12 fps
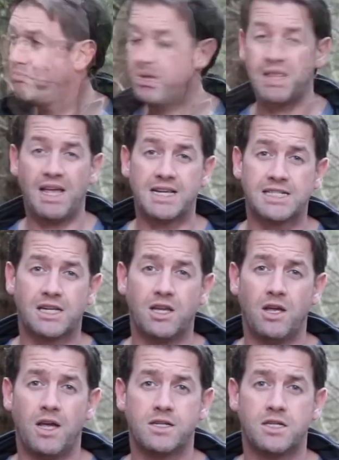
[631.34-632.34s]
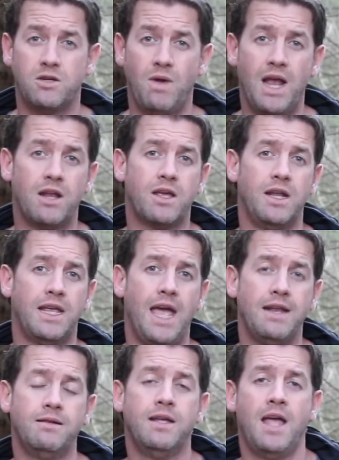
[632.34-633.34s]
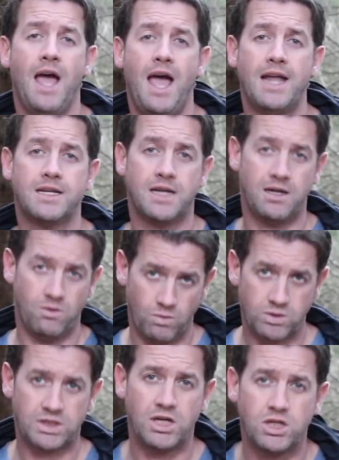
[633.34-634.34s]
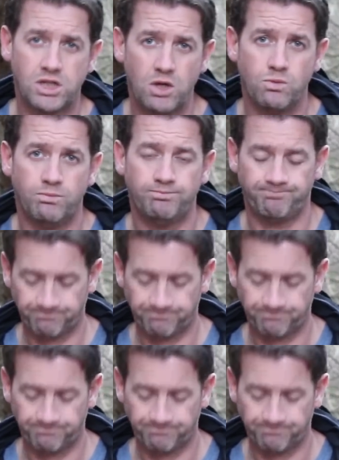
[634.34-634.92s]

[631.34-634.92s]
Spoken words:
Big thanks to Helikon again, and we'll see you soon.